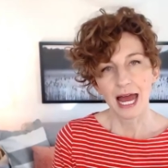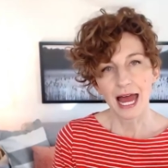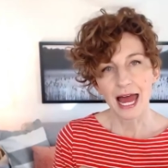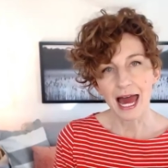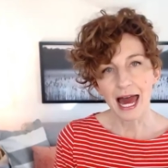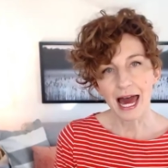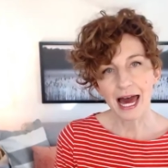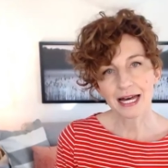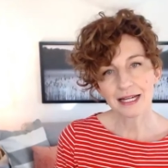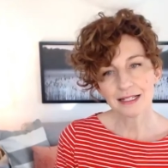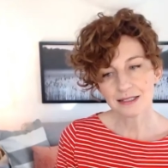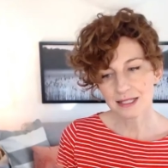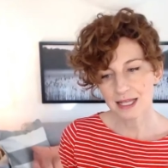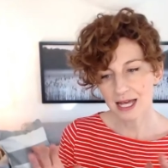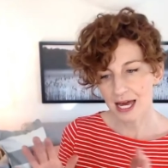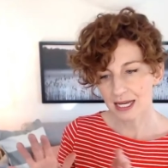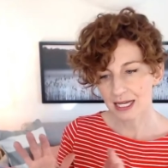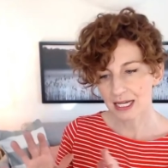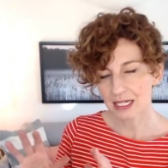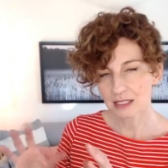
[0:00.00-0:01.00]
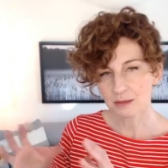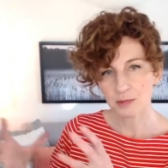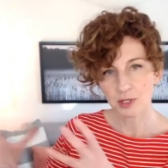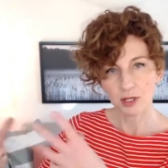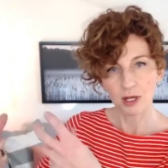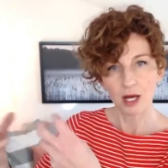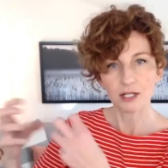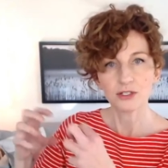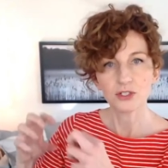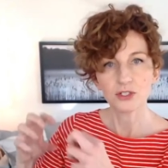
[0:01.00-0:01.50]
As that
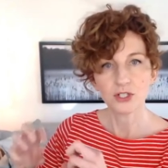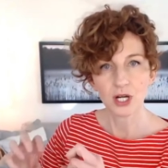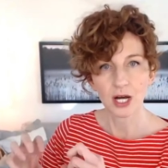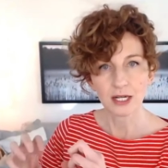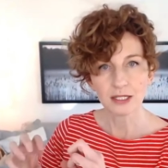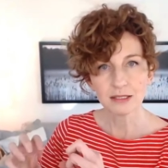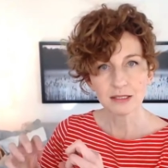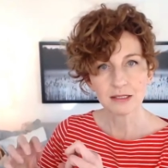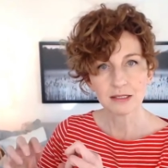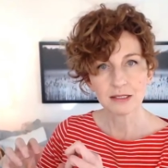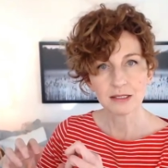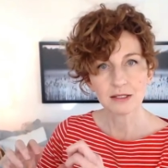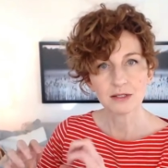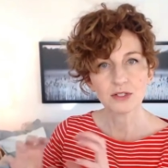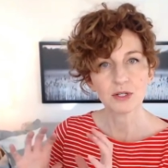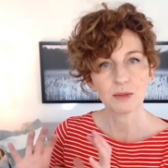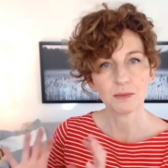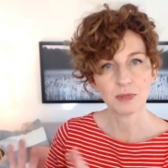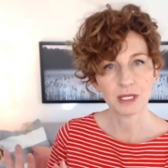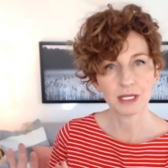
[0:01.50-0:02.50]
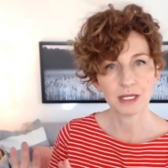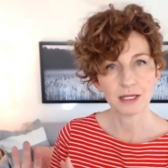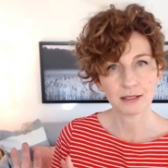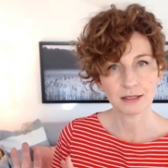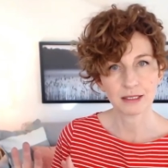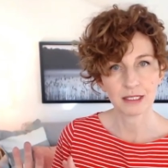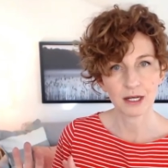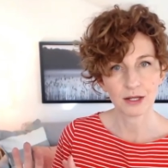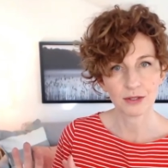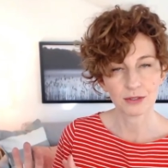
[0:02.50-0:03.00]
animal adjusts to being on
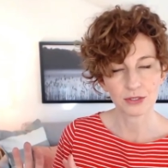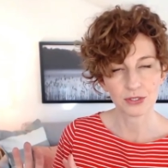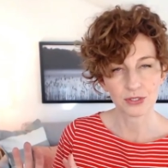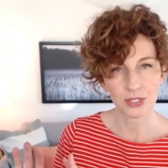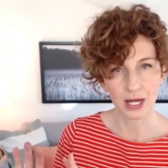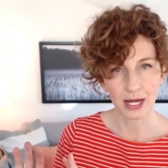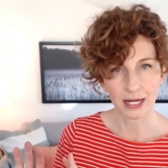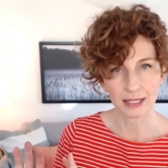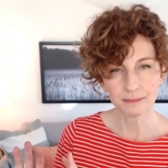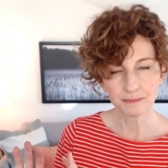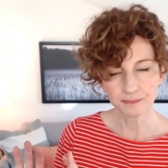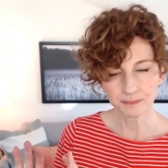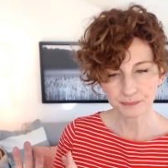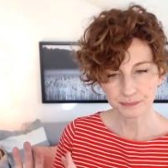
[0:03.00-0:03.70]
the other side,